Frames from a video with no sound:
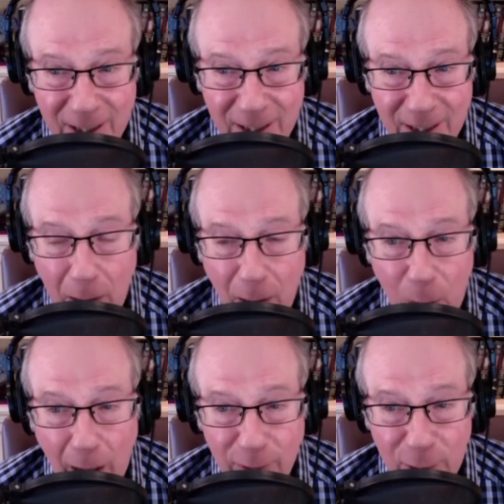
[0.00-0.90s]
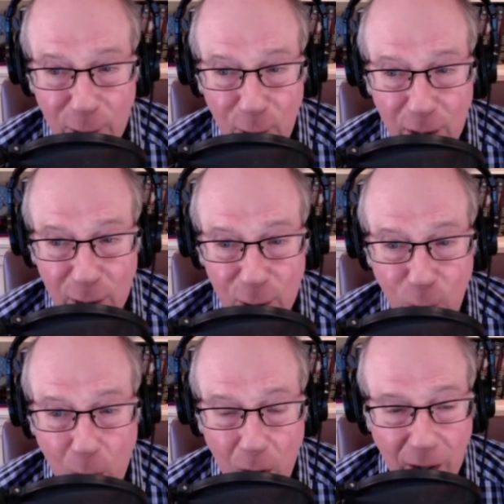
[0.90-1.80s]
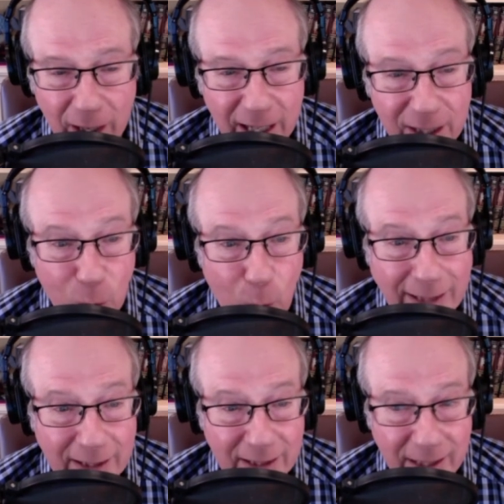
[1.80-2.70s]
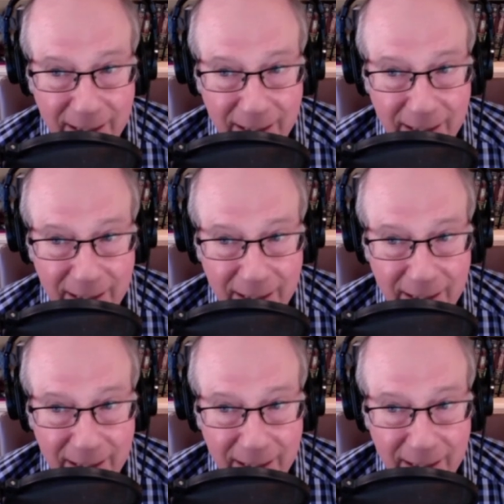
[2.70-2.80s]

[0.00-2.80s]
or my wife's two years work is wasted.